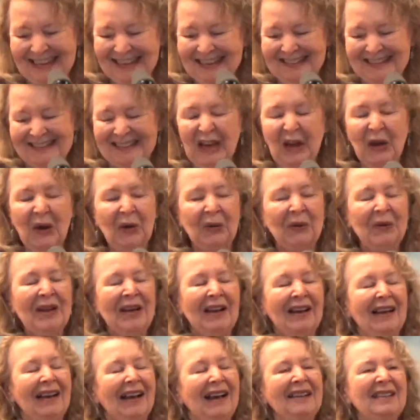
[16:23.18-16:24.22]
So,
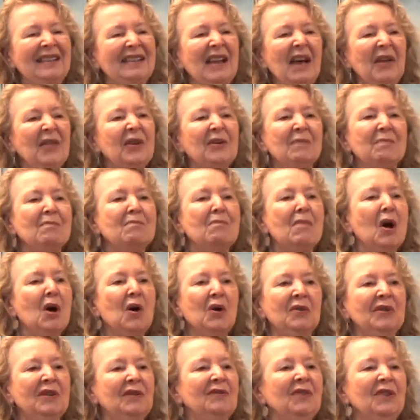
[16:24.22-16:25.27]
another
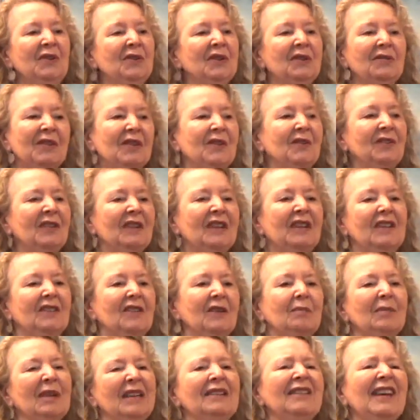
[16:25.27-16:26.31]
mode of
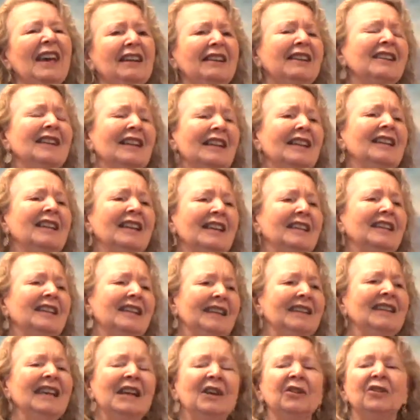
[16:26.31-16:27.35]
universalism, and technically the,
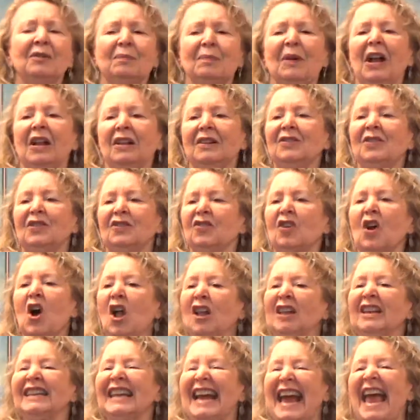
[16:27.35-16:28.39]
the anthropologists
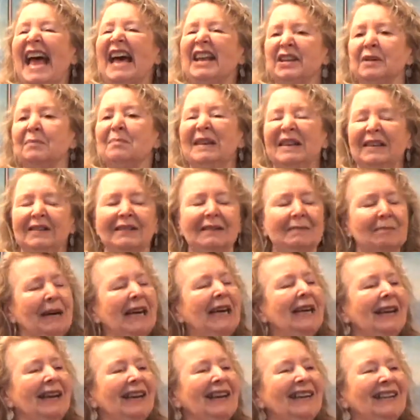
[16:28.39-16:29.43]
call it animism.
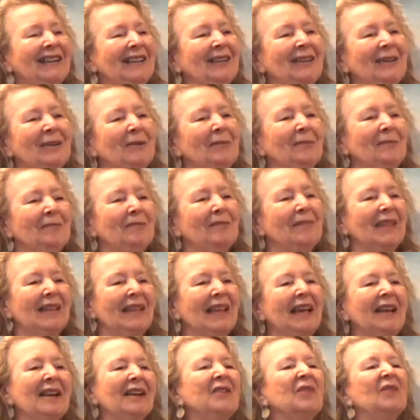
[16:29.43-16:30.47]

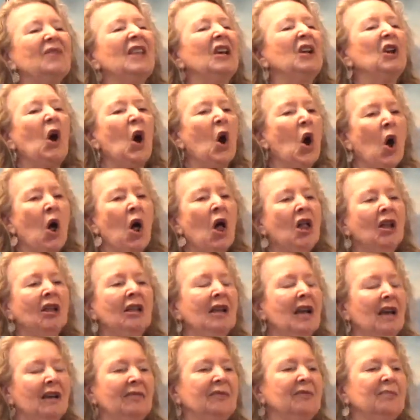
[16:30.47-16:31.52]
That is, that all
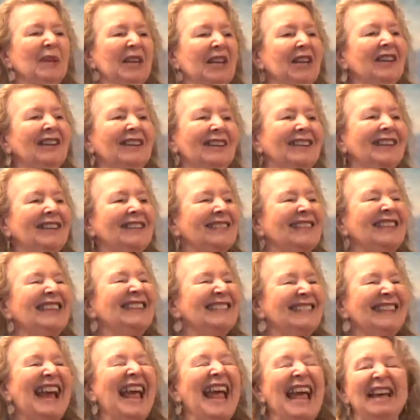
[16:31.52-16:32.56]
of beingness
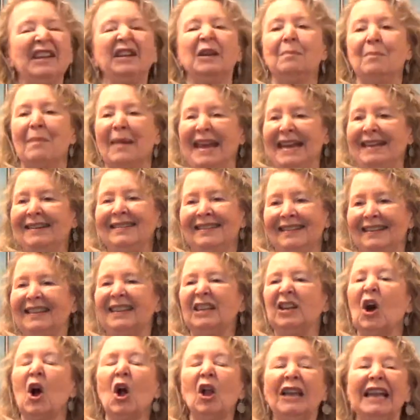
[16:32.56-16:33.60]
is animated,
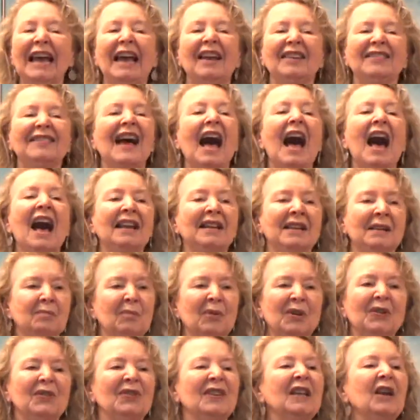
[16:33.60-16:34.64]
it all has
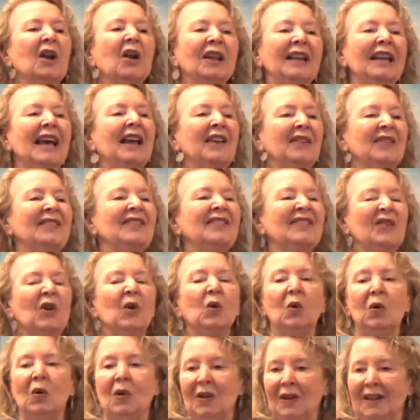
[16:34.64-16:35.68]
animus, it all has
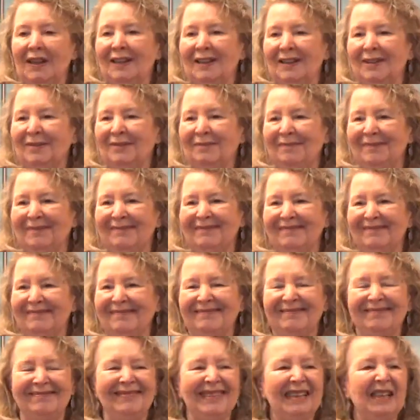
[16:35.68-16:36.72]
soul.
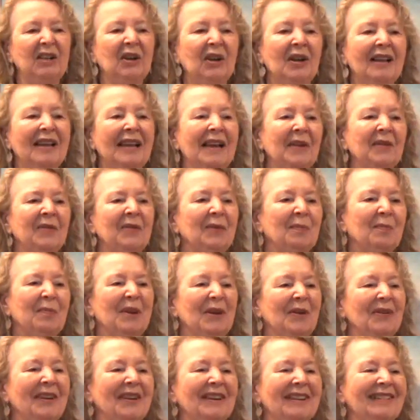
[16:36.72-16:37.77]
It all has spirit.